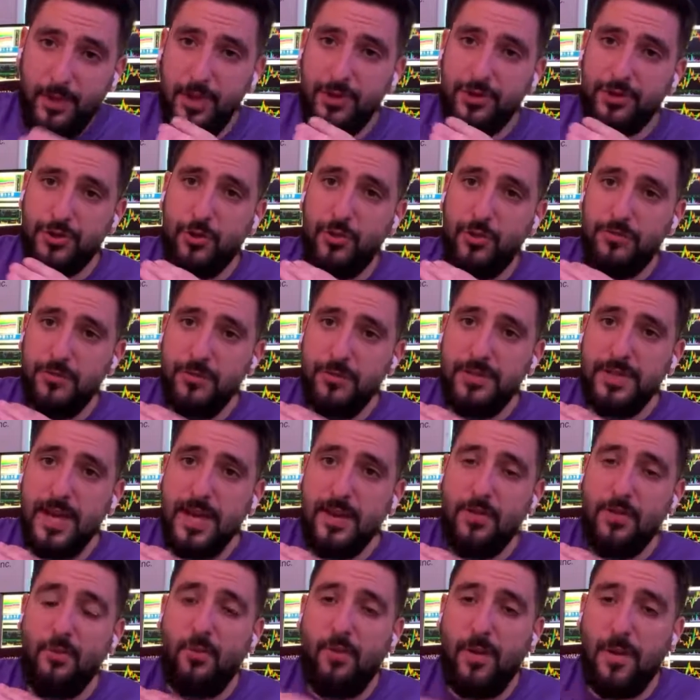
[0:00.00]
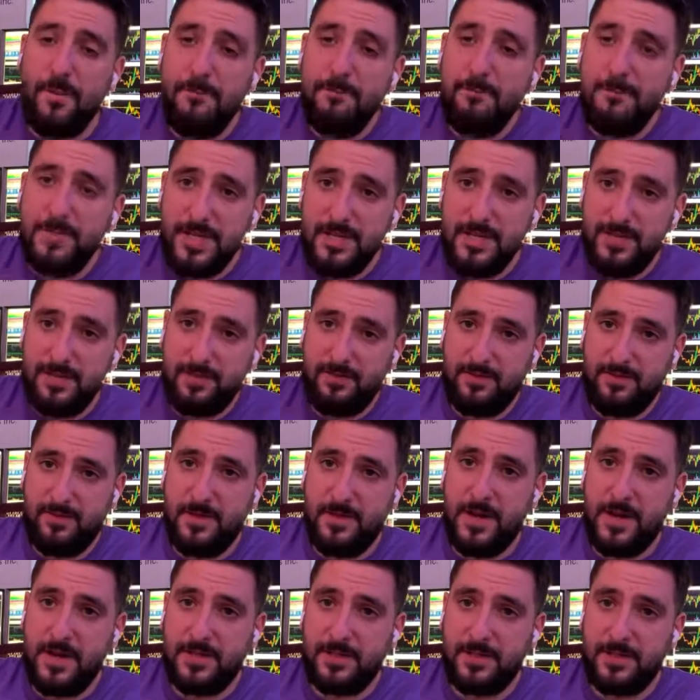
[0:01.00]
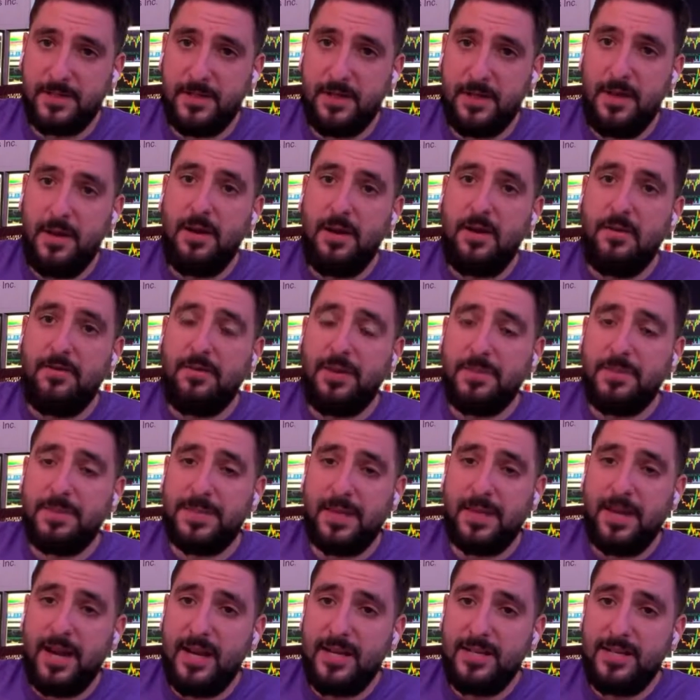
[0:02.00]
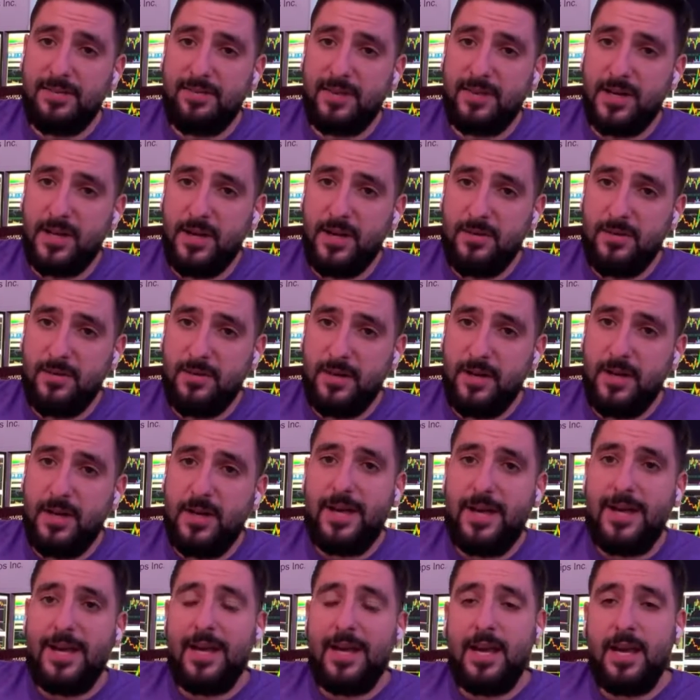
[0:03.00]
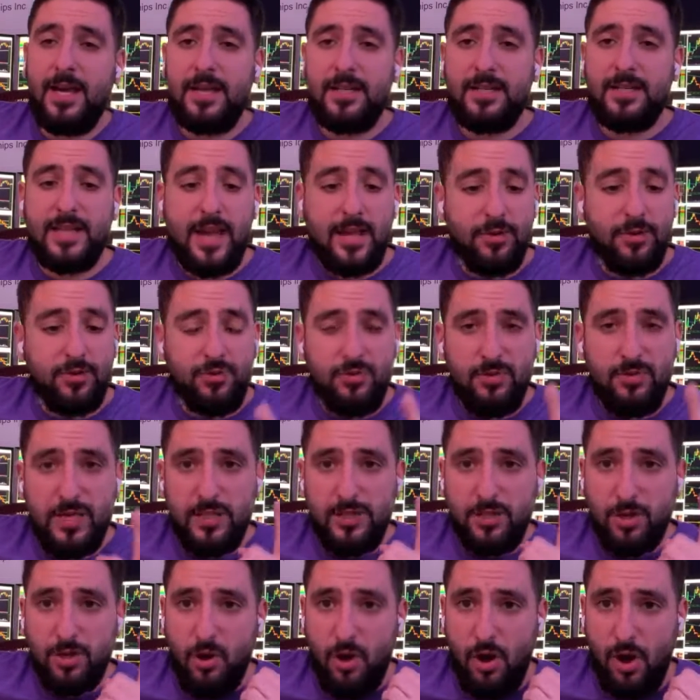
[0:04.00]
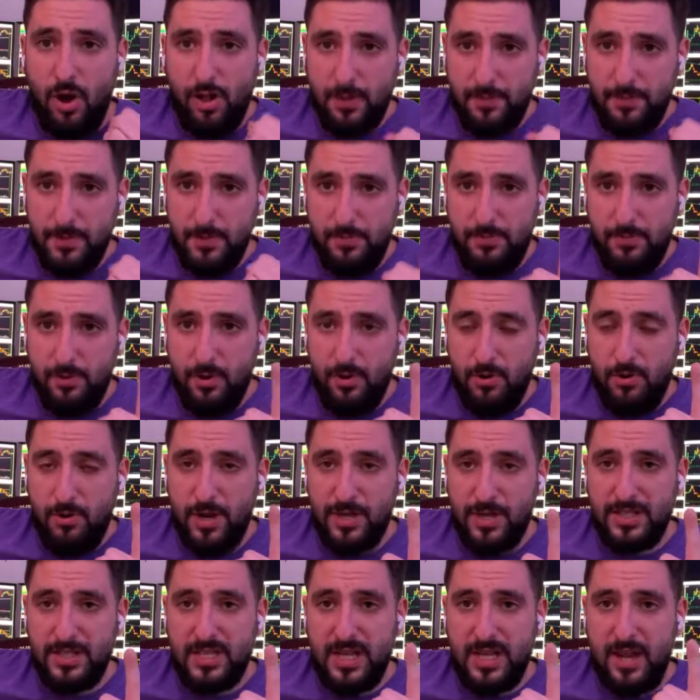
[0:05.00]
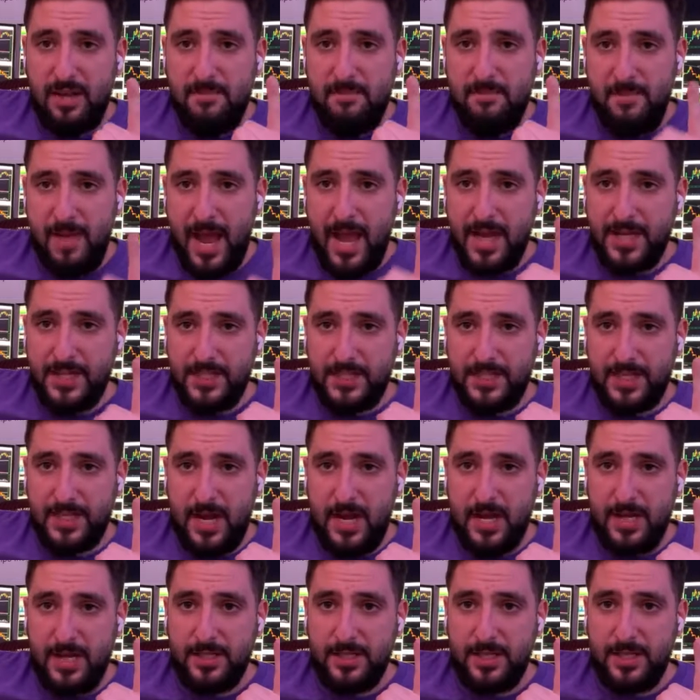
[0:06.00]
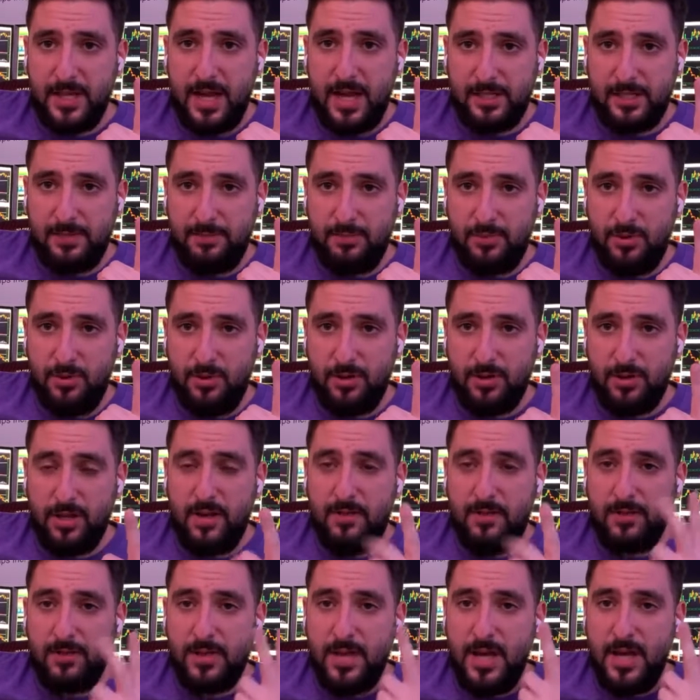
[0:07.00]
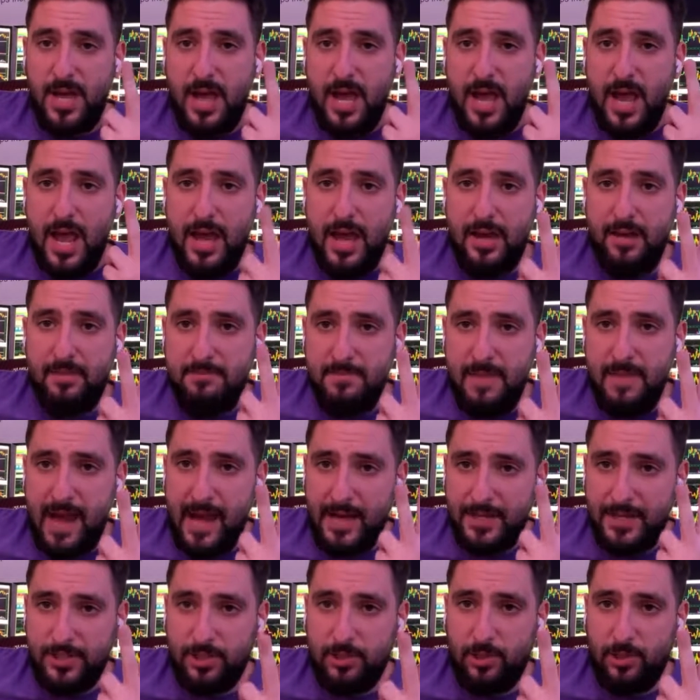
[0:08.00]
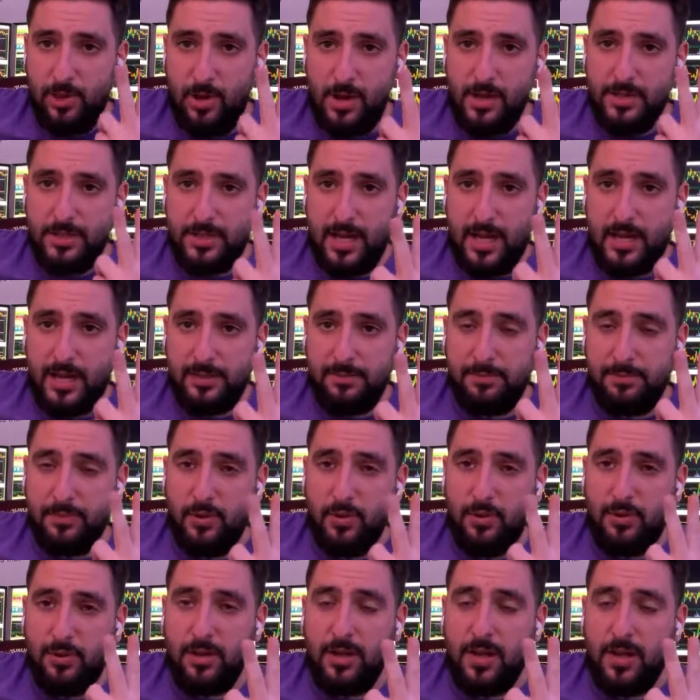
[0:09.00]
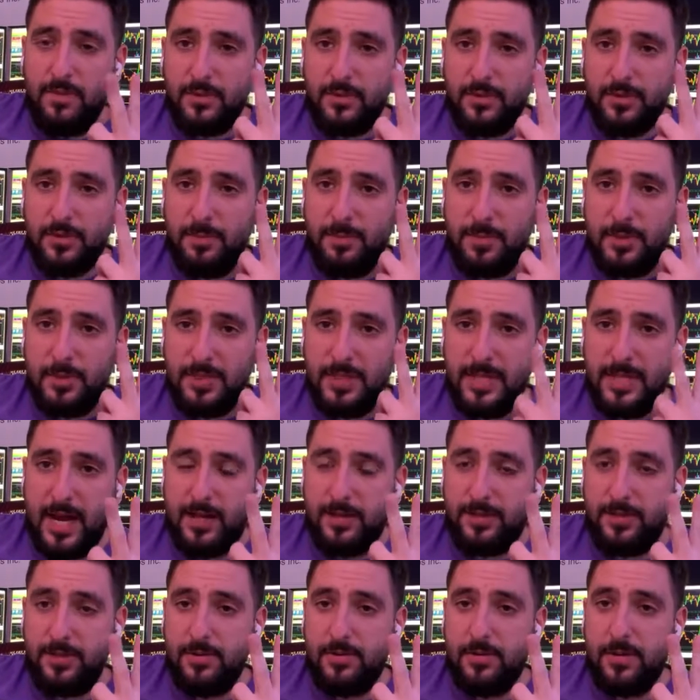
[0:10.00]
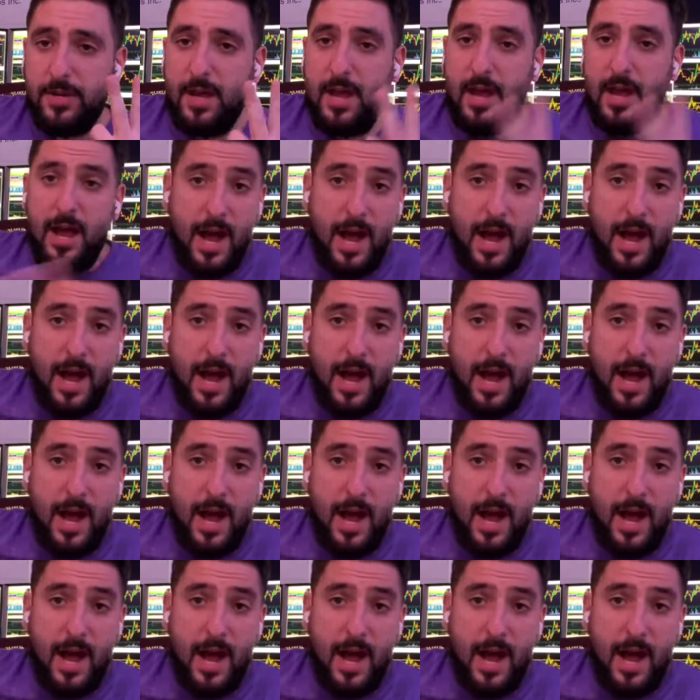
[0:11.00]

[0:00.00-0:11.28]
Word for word: So if you take one piece of advice from today's video, it is that you need to call up your broker and set a max size at the broker level and a max loss at the broker level to protect you.